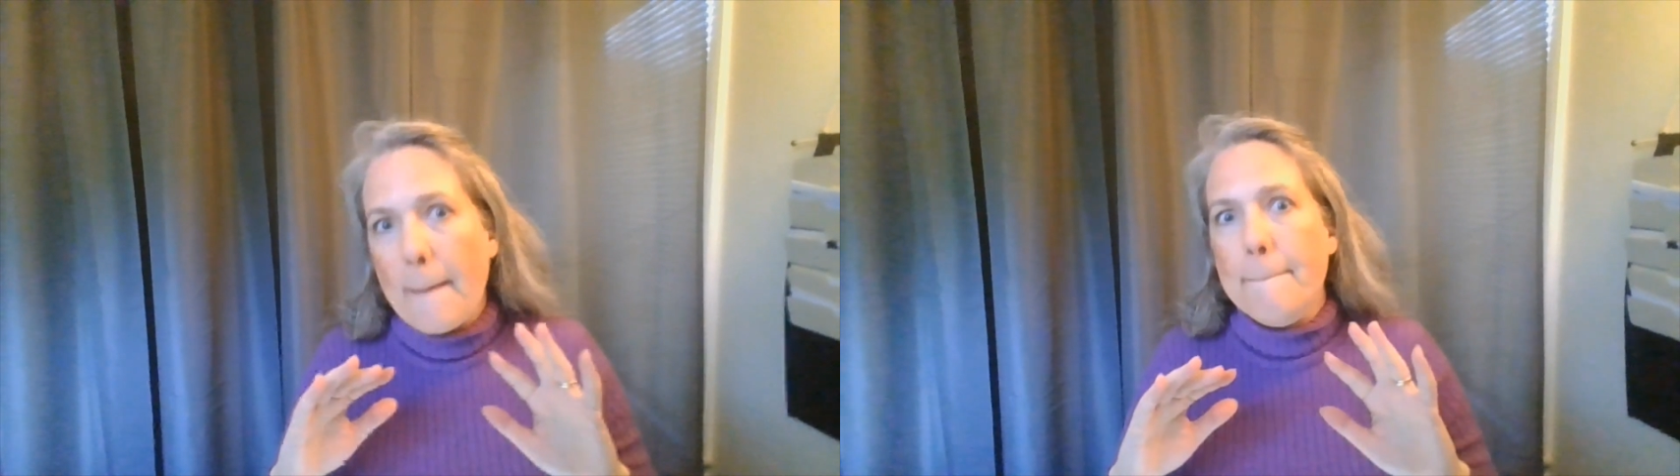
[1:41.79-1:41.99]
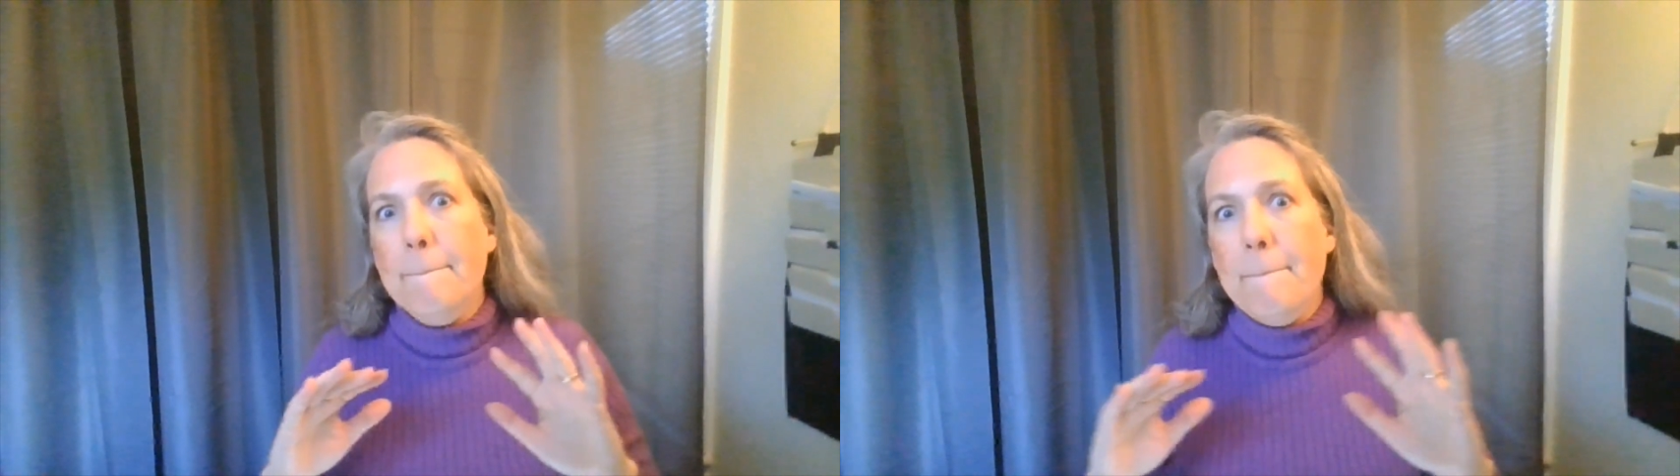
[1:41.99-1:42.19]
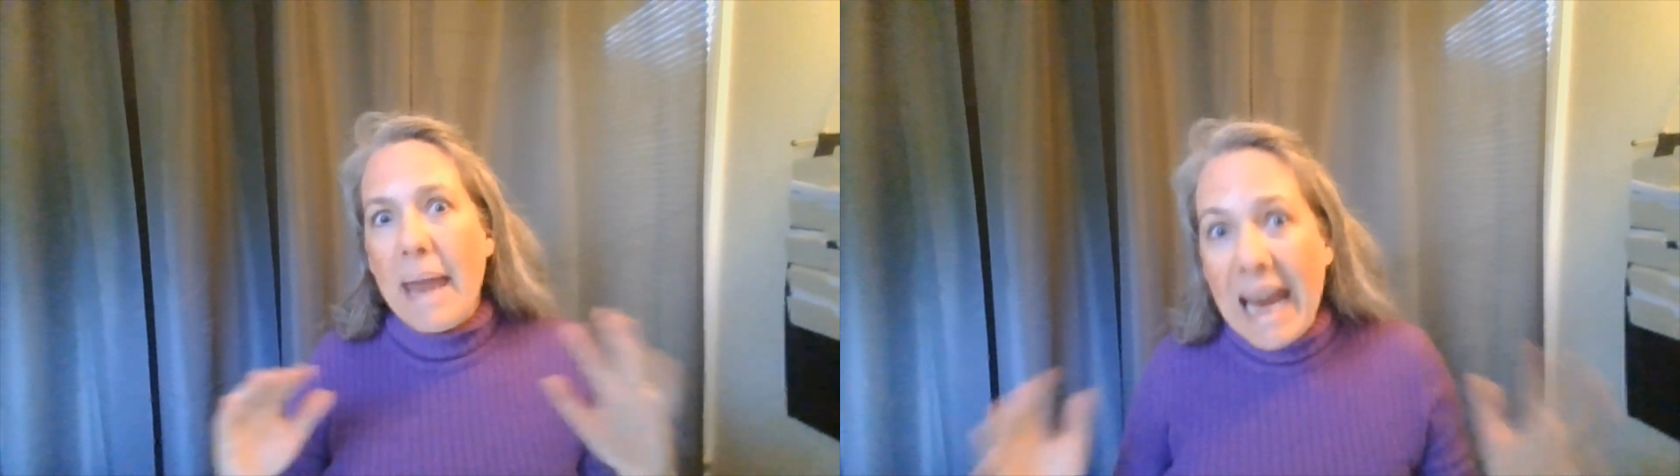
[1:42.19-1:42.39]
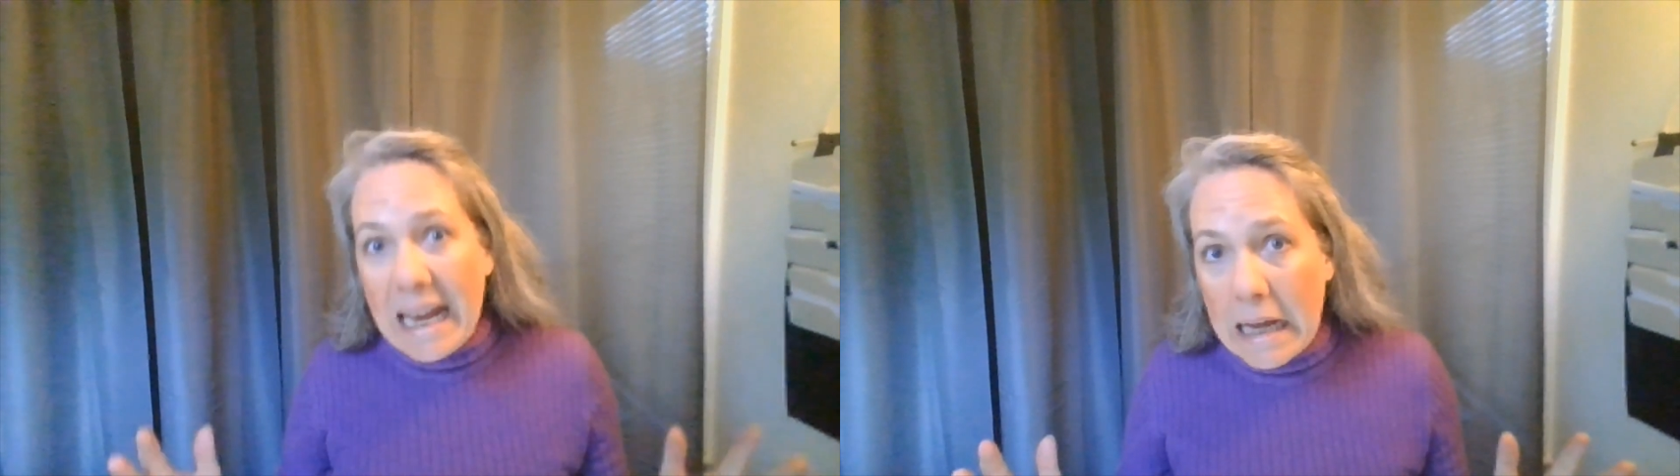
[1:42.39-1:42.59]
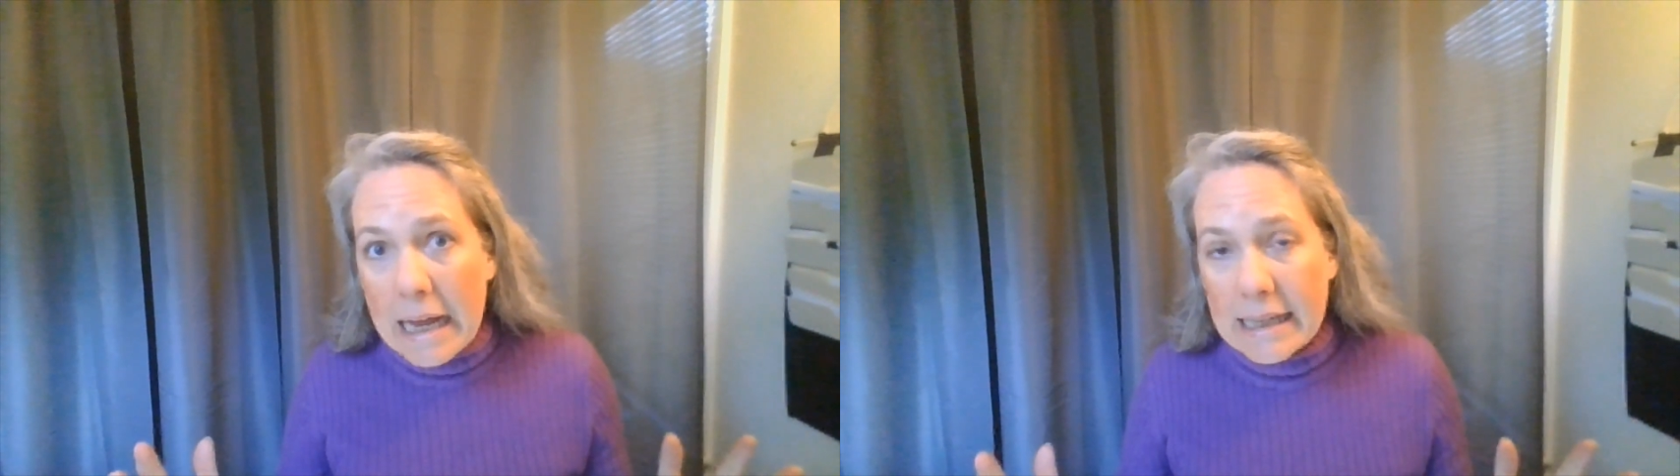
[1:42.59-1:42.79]

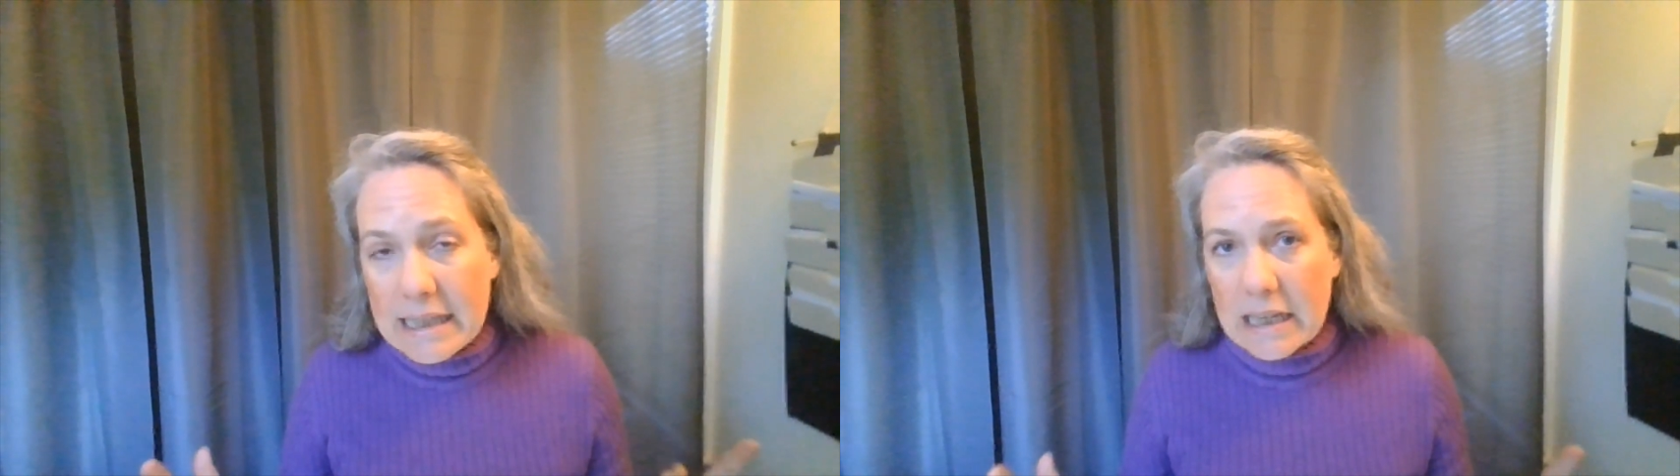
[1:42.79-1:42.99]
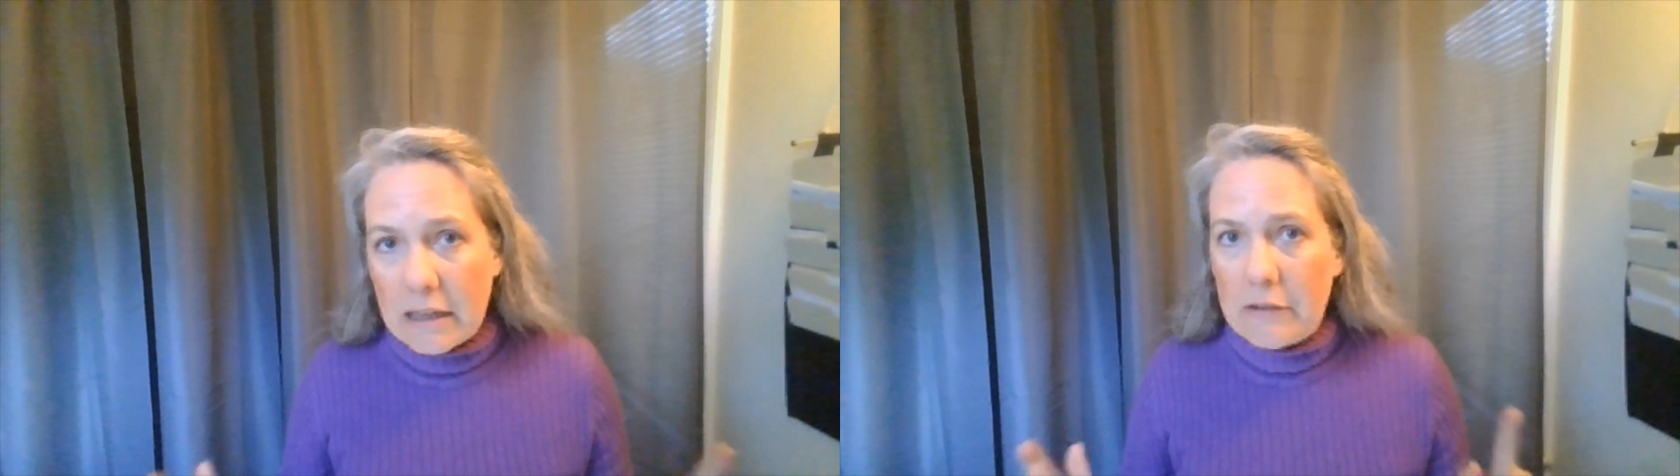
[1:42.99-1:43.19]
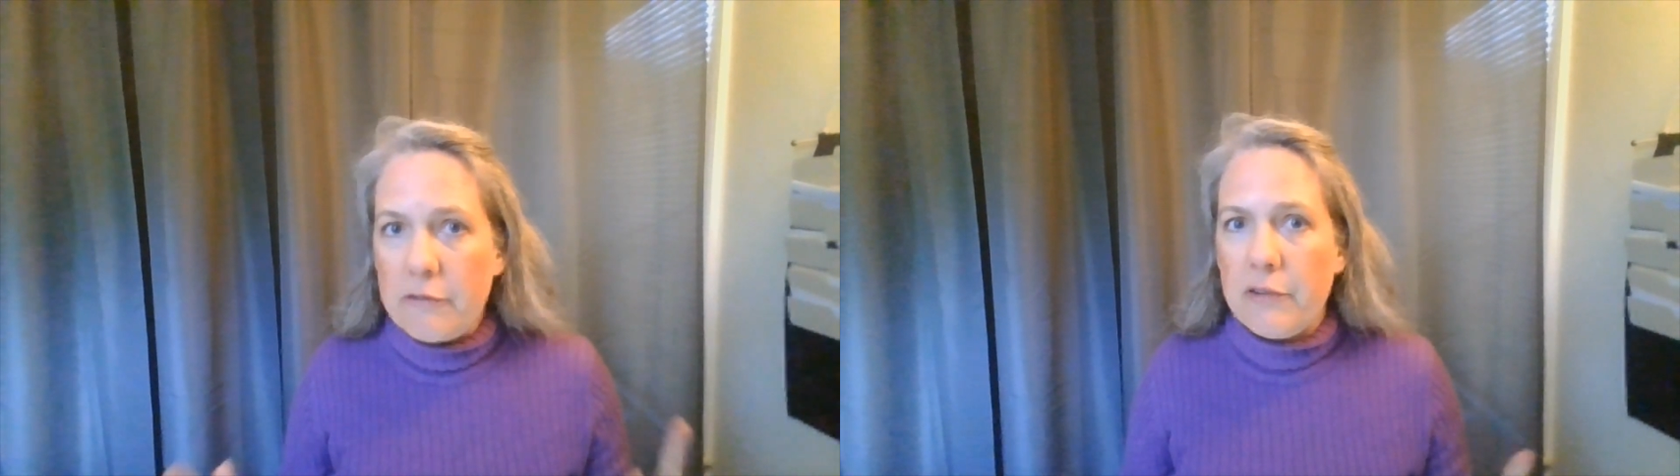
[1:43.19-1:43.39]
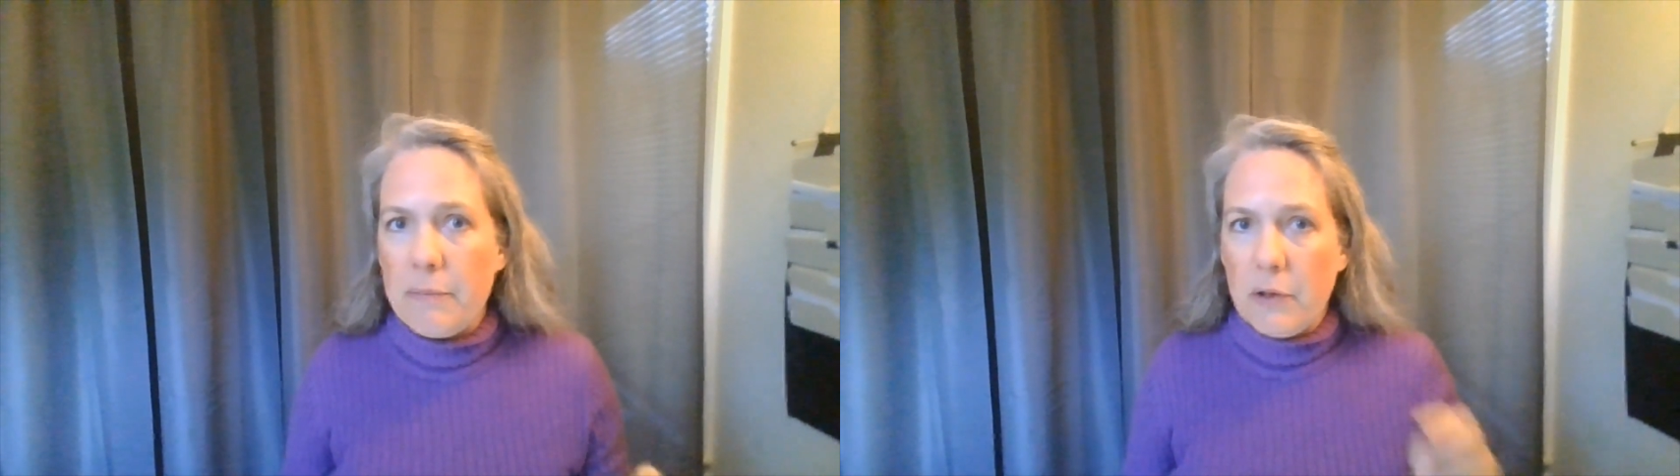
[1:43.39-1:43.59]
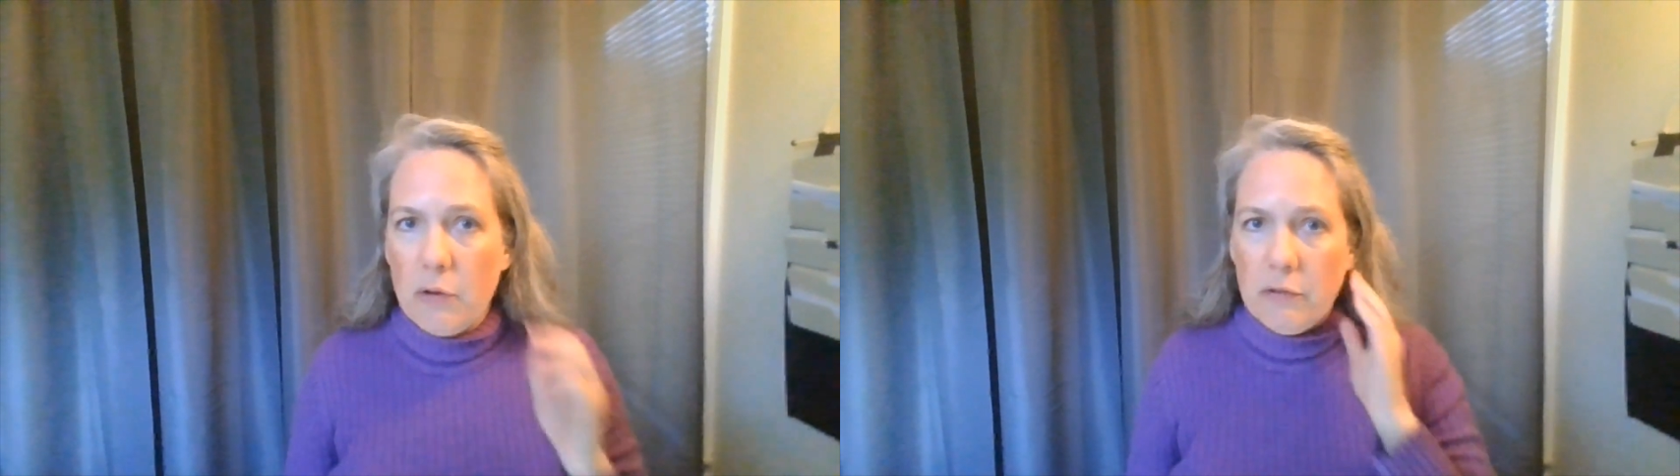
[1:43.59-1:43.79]
main idea from
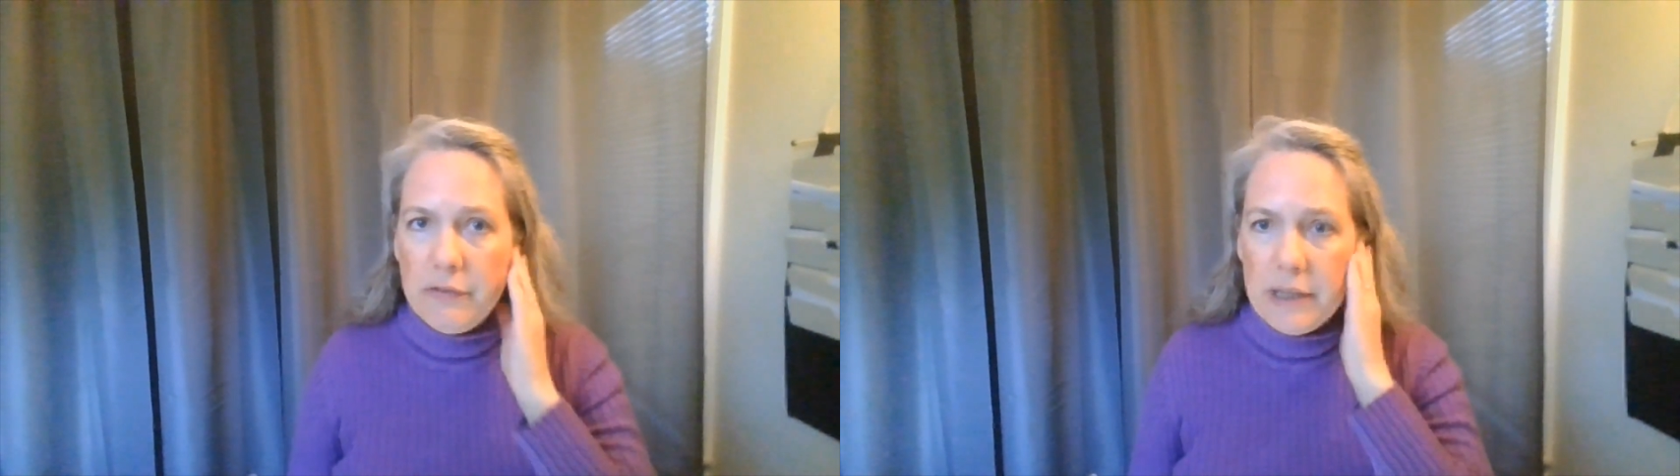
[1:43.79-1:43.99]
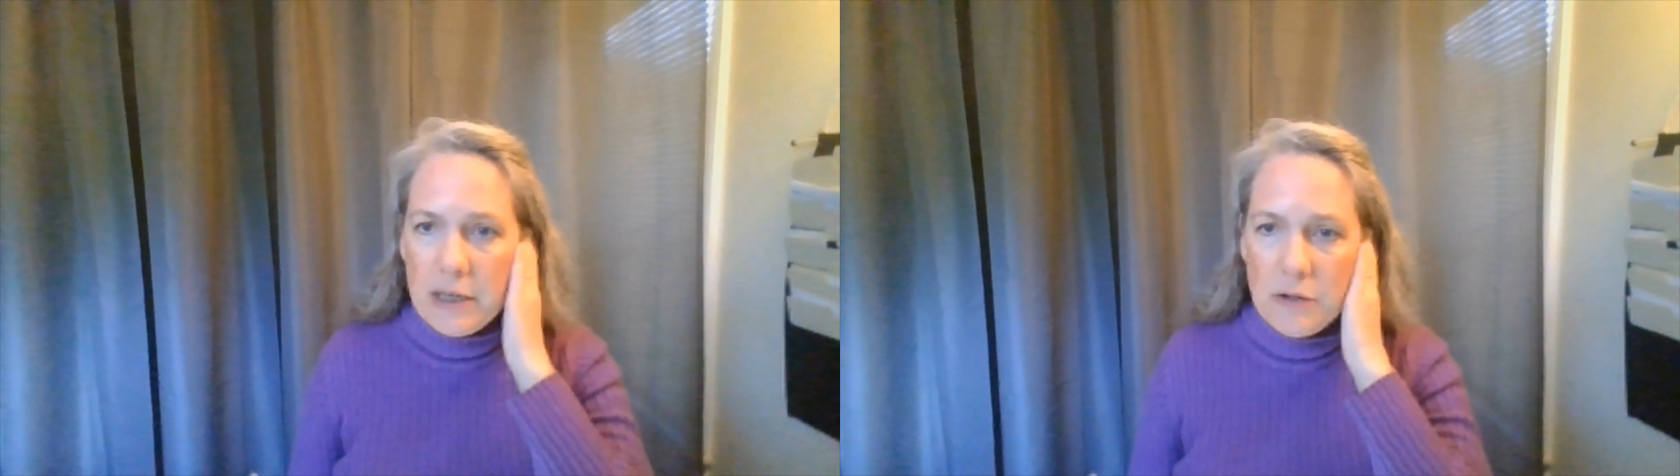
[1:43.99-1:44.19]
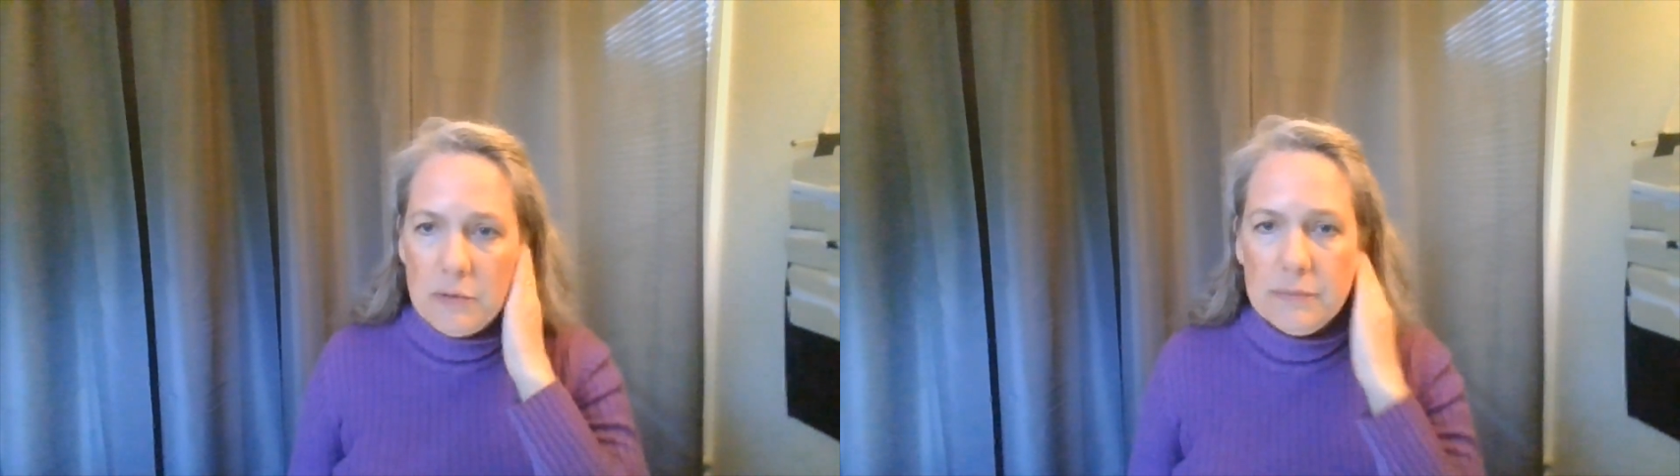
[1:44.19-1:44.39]
the whole video.